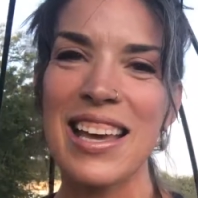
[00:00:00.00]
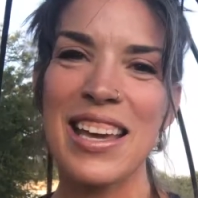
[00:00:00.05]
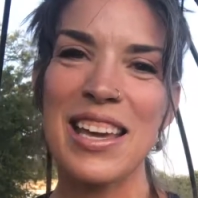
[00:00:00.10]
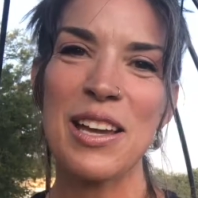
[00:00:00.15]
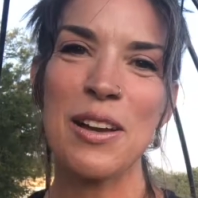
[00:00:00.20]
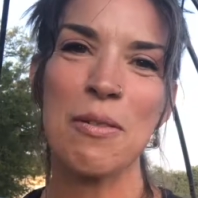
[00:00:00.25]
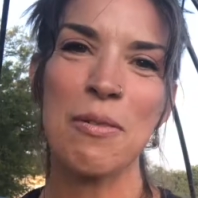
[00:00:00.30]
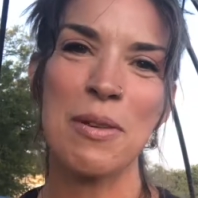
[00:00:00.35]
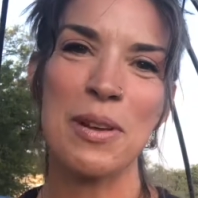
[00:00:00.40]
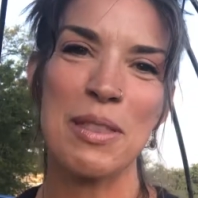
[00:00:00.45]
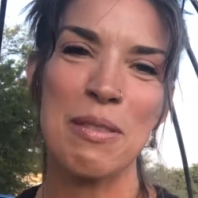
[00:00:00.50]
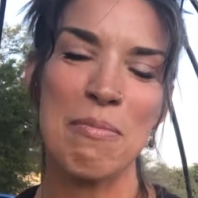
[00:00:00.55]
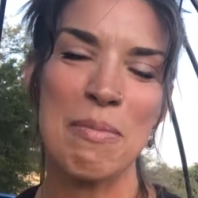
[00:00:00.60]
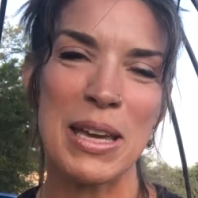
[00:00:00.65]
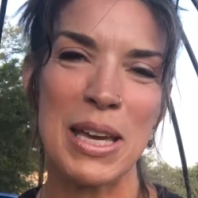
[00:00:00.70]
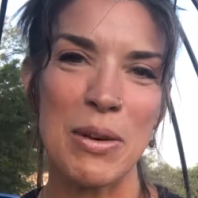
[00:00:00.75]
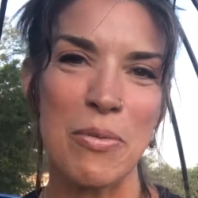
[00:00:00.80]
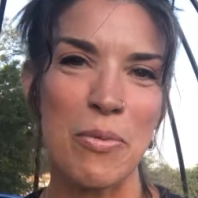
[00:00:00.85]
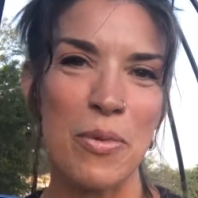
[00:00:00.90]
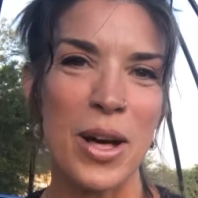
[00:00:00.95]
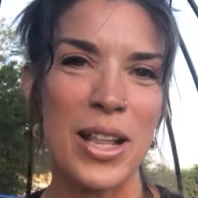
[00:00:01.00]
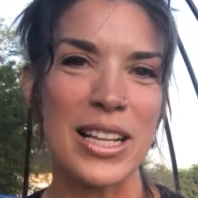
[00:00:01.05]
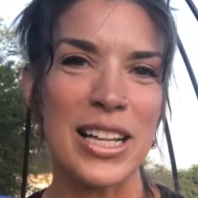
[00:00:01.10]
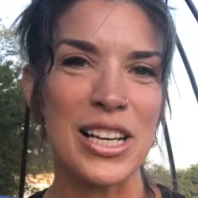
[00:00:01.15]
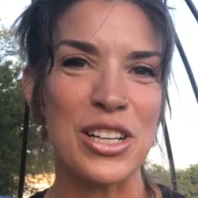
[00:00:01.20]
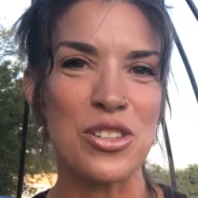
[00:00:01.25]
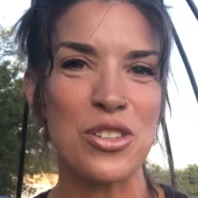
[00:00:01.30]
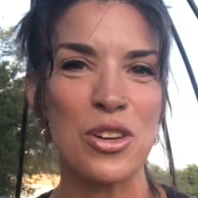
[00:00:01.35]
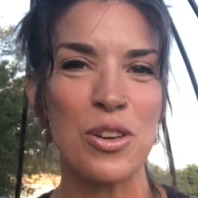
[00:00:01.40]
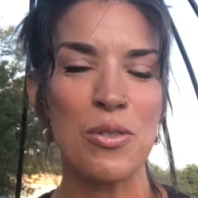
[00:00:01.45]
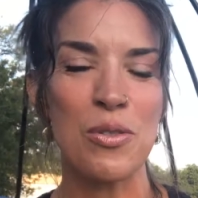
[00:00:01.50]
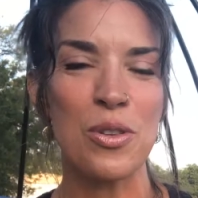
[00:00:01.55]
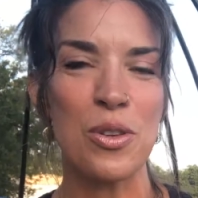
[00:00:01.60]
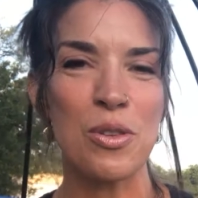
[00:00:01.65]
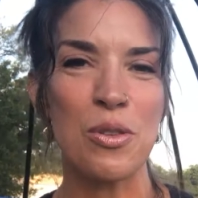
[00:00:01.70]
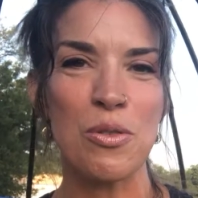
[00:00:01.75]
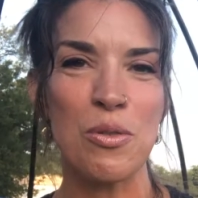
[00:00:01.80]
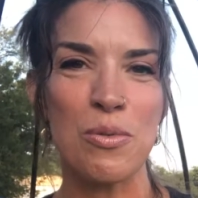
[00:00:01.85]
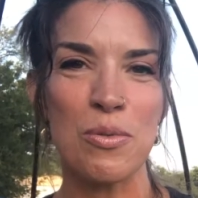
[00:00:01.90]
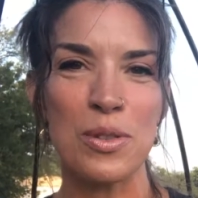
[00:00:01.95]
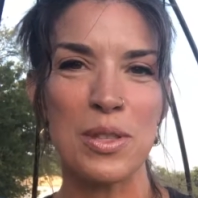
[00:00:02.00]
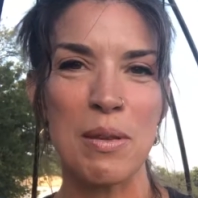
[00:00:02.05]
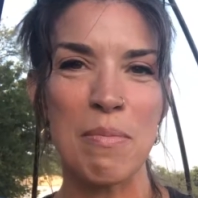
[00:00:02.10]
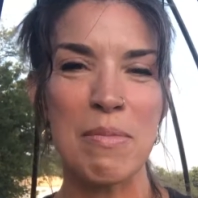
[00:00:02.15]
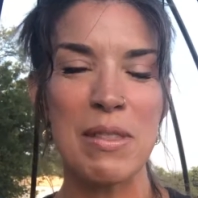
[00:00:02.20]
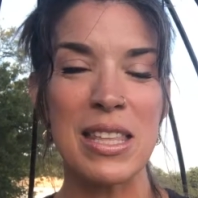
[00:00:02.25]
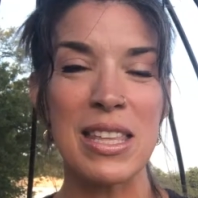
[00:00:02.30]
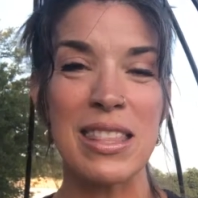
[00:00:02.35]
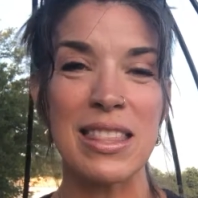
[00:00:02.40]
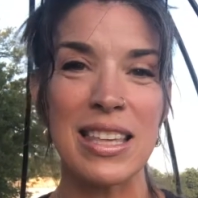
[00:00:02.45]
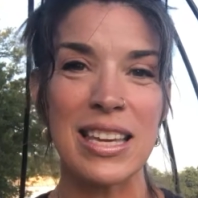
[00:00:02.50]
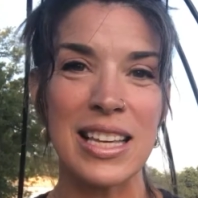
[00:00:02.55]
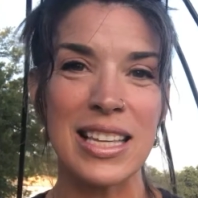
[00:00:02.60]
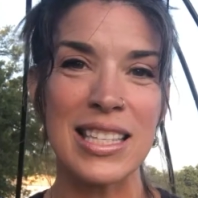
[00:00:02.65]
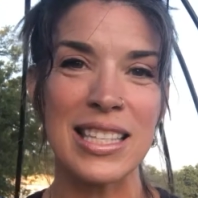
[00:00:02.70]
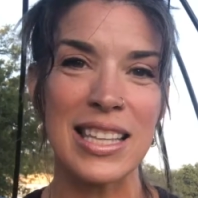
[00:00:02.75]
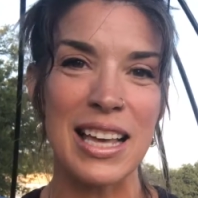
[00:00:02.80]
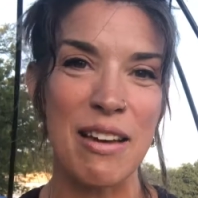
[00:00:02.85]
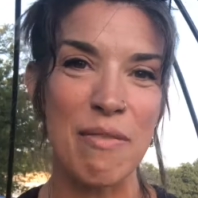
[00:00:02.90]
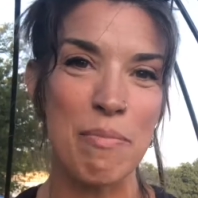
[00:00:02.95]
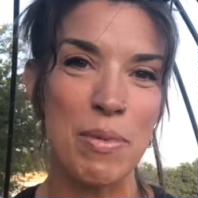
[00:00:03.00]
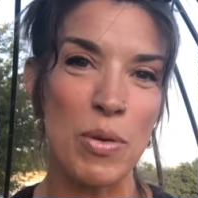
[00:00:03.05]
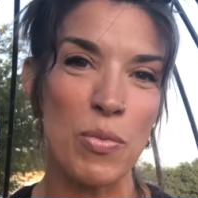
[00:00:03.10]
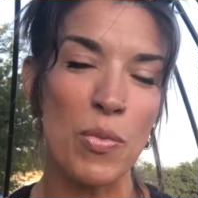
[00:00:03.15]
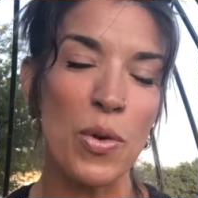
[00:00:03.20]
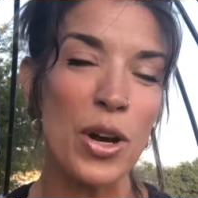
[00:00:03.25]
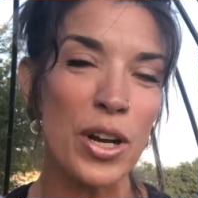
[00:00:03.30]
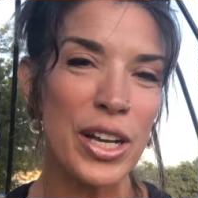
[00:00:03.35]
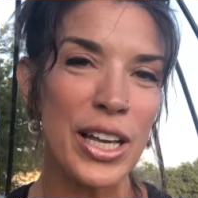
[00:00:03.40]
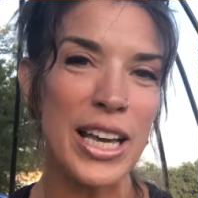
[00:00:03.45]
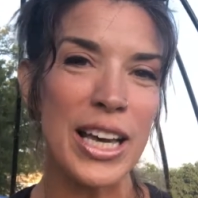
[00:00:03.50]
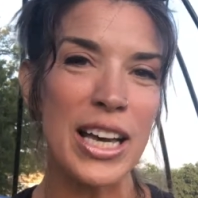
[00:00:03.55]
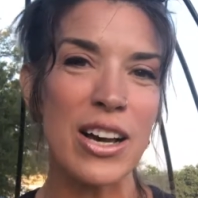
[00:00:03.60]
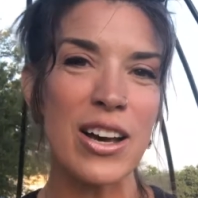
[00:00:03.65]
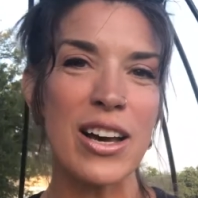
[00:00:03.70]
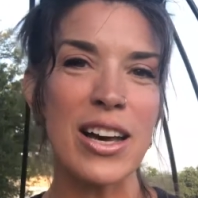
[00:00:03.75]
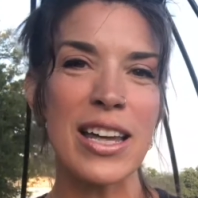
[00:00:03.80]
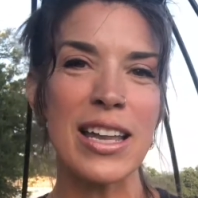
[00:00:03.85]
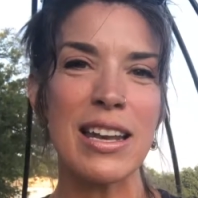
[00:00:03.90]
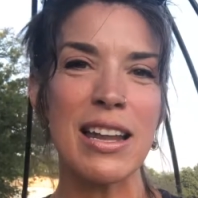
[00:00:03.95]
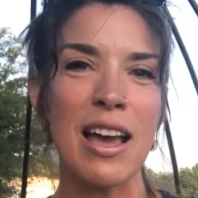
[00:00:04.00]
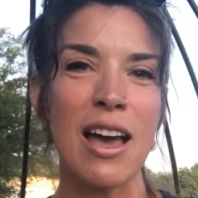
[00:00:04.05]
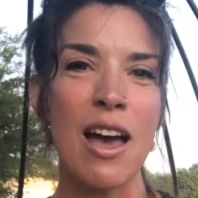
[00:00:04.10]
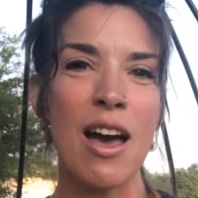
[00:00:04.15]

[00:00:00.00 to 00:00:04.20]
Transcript: here with me while I show you some of the things I've been working on.